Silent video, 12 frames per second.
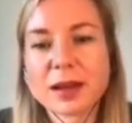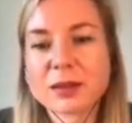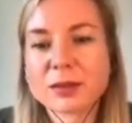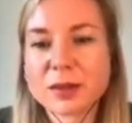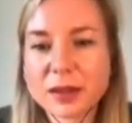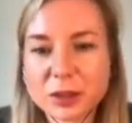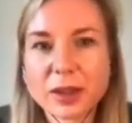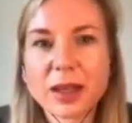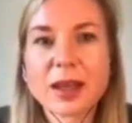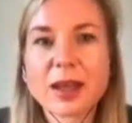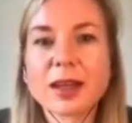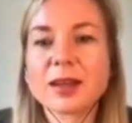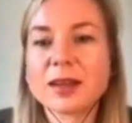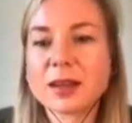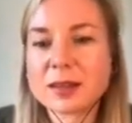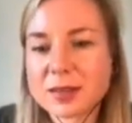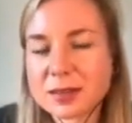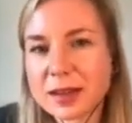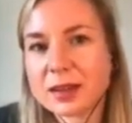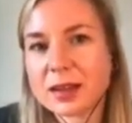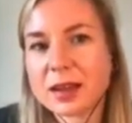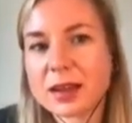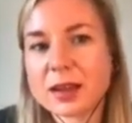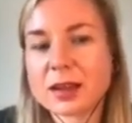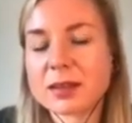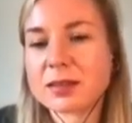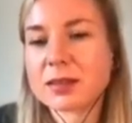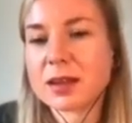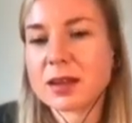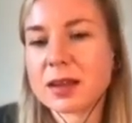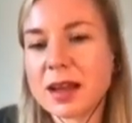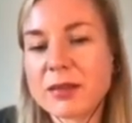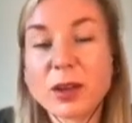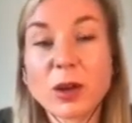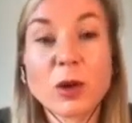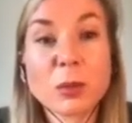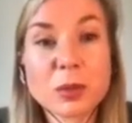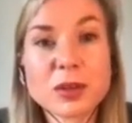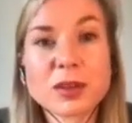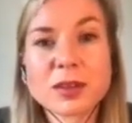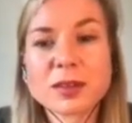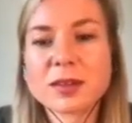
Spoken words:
And the last one, I think this is my